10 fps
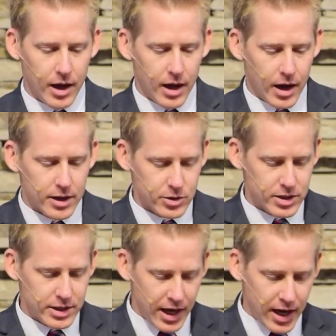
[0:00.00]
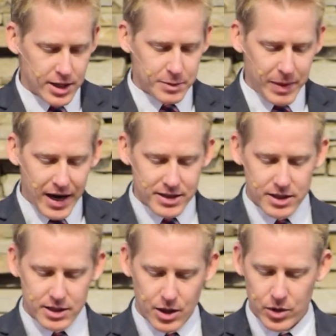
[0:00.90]
And so today, this passage
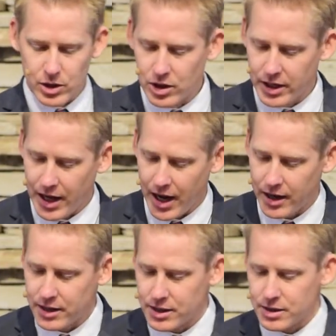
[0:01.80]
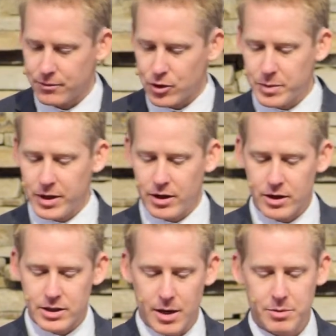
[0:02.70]
that we look at is 1 Peter
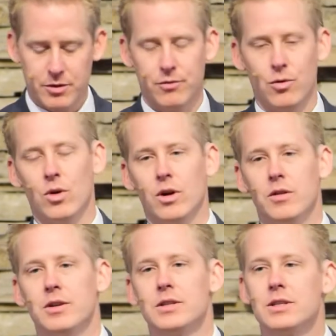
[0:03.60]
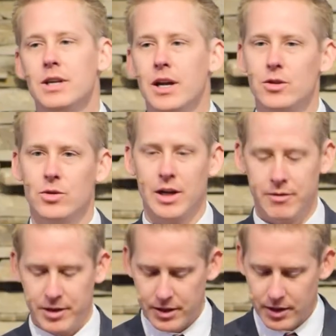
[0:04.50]
chapter 4, verses 10 through
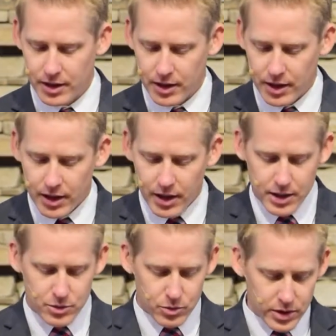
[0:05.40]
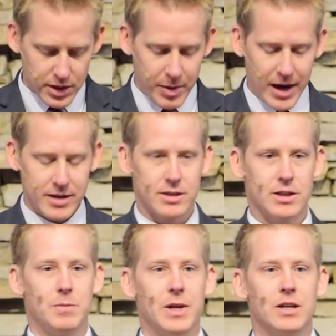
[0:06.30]
11. It's really a passage that
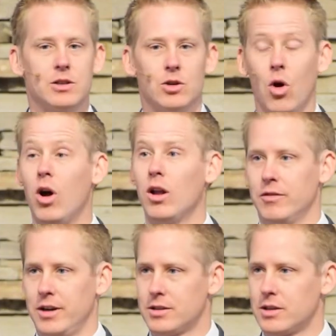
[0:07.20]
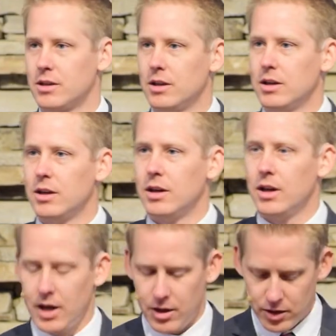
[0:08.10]
speaks to all of us.
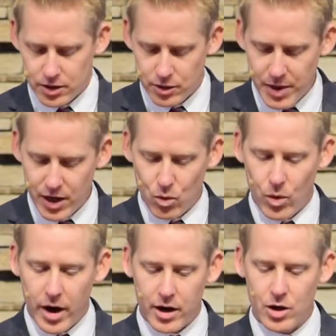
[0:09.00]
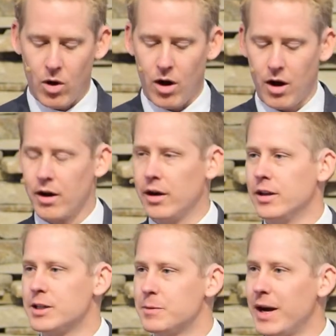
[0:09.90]
And no matter where you are on the
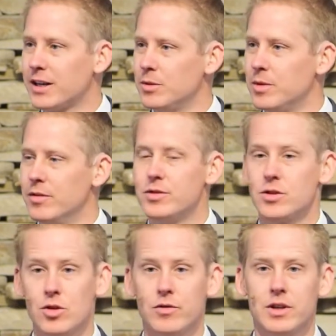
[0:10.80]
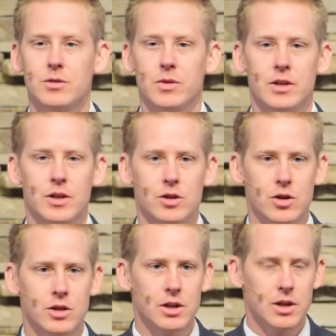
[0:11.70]
spectrum of service within the
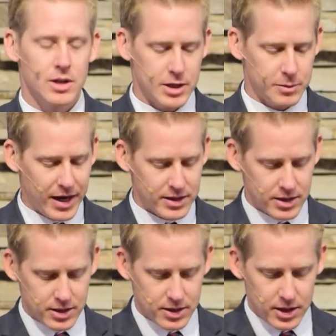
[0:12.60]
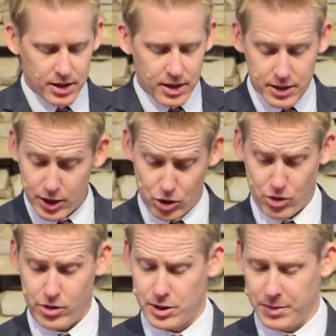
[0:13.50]
church, this passage is an
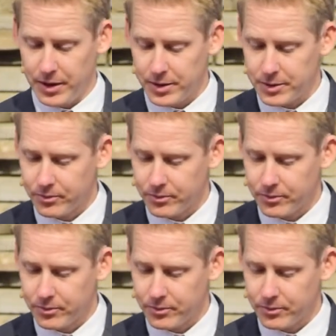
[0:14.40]
encouragement.